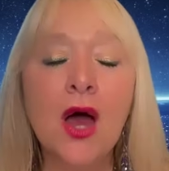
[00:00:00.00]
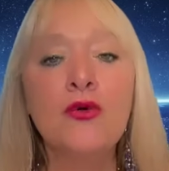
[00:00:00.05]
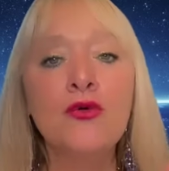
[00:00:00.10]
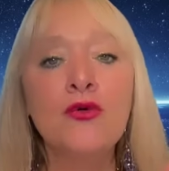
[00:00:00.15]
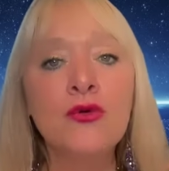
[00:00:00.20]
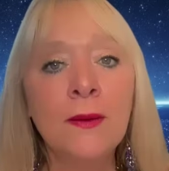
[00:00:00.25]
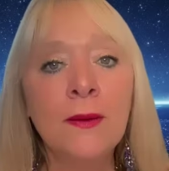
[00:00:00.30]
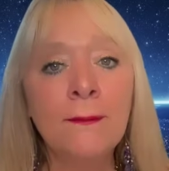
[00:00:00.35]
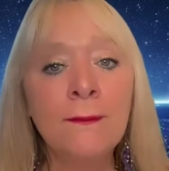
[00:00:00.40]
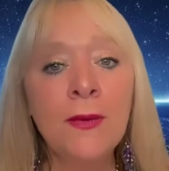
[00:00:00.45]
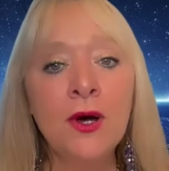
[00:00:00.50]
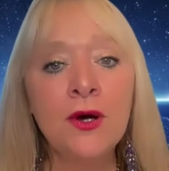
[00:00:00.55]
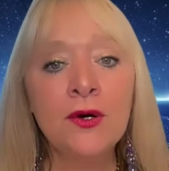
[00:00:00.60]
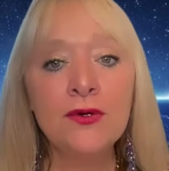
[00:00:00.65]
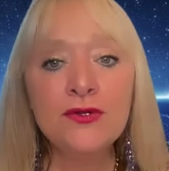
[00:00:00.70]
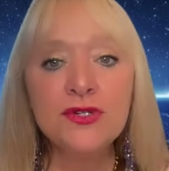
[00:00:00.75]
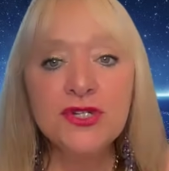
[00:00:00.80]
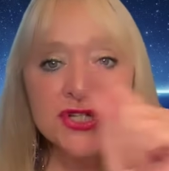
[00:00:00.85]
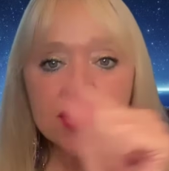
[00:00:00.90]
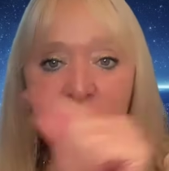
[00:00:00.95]

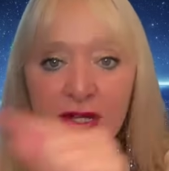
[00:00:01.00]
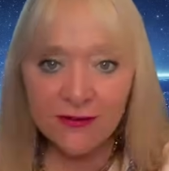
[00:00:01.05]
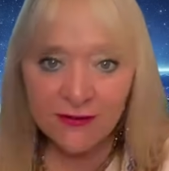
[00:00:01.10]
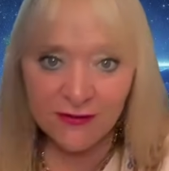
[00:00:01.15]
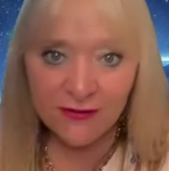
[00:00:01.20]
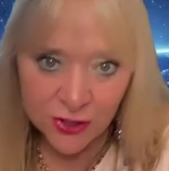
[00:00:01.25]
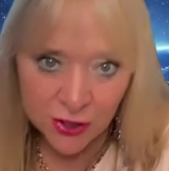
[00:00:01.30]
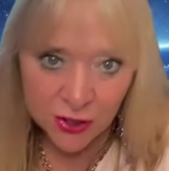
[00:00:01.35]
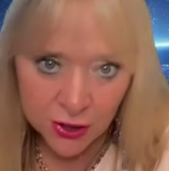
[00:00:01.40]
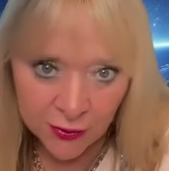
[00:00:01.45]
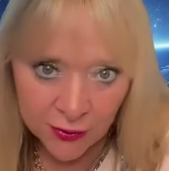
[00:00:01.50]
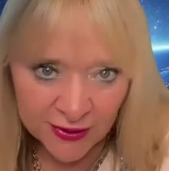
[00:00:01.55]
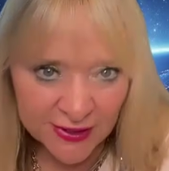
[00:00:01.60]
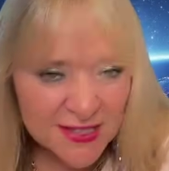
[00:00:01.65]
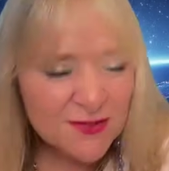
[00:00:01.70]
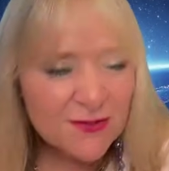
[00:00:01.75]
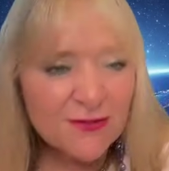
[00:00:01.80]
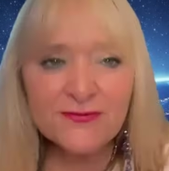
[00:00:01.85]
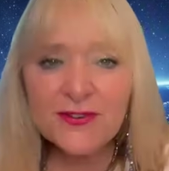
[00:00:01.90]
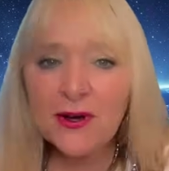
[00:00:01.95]
Remote view. He
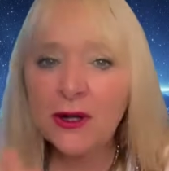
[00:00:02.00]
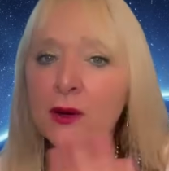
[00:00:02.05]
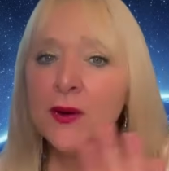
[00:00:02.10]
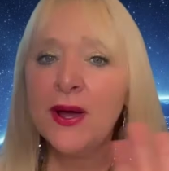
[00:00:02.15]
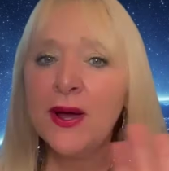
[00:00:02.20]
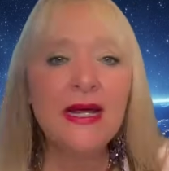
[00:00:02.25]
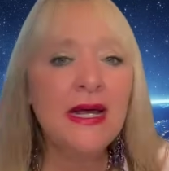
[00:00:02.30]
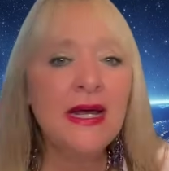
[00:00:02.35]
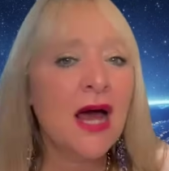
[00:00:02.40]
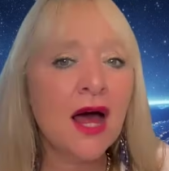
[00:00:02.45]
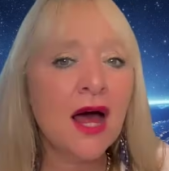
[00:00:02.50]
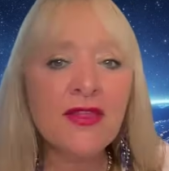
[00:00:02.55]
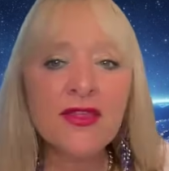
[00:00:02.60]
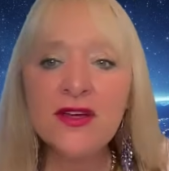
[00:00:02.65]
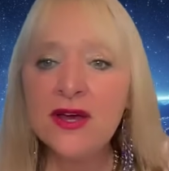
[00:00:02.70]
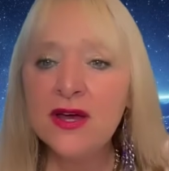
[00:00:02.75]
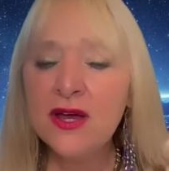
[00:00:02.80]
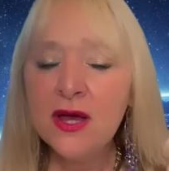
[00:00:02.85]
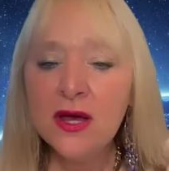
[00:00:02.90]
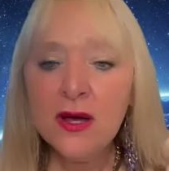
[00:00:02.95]
doesn't follow any
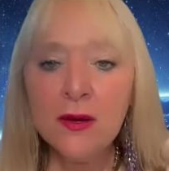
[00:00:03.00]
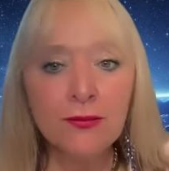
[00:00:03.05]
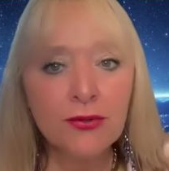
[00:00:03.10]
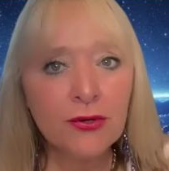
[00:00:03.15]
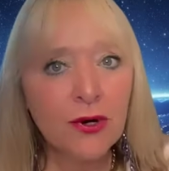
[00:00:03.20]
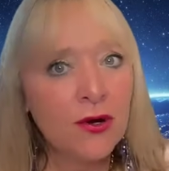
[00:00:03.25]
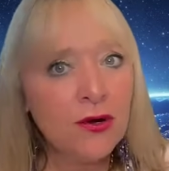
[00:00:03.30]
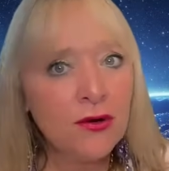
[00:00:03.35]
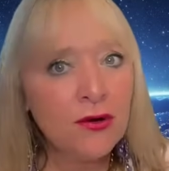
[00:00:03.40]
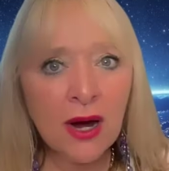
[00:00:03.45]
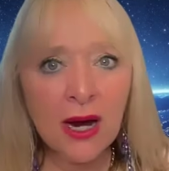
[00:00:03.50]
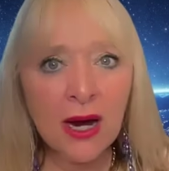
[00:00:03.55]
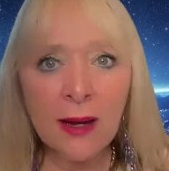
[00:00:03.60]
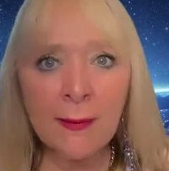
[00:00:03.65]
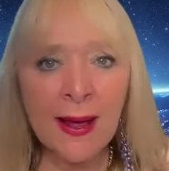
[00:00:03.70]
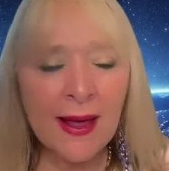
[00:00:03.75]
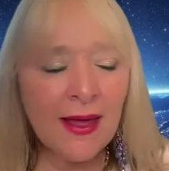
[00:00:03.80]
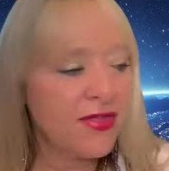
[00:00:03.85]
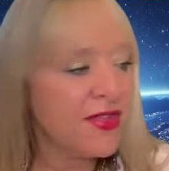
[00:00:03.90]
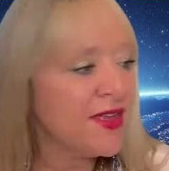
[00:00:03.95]
other
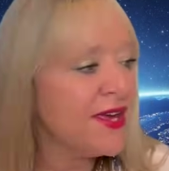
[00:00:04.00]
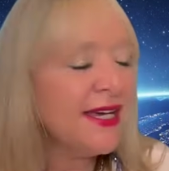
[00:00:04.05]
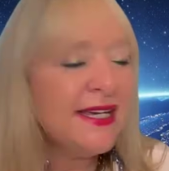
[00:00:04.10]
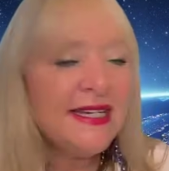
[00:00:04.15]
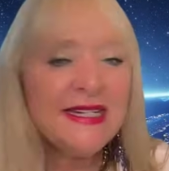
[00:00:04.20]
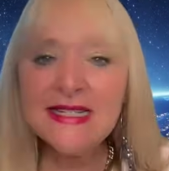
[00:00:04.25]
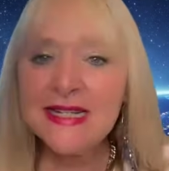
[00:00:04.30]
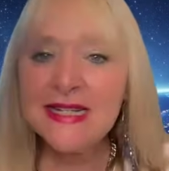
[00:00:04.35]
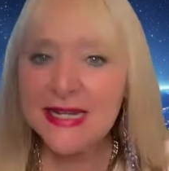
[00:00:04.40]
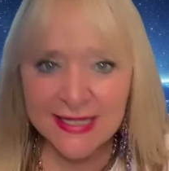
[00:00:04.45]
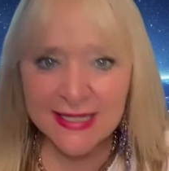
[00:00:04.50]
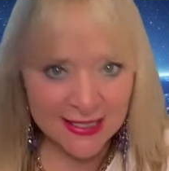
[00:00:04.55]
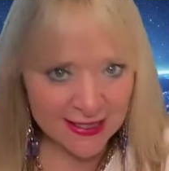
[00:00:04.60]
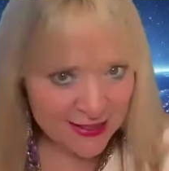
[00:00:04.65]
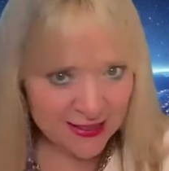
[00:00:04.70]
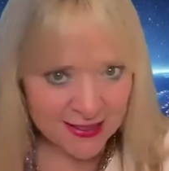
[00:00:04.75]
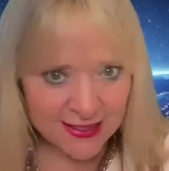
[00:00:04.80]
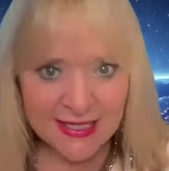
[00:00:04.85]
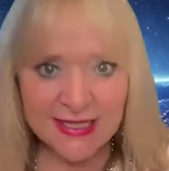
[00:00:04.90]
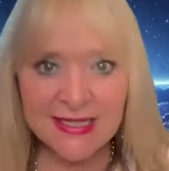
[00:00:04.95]
program out there. He
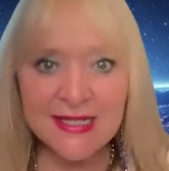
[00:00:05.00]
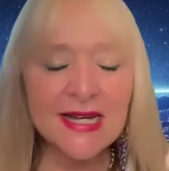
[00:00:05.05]
doesn't.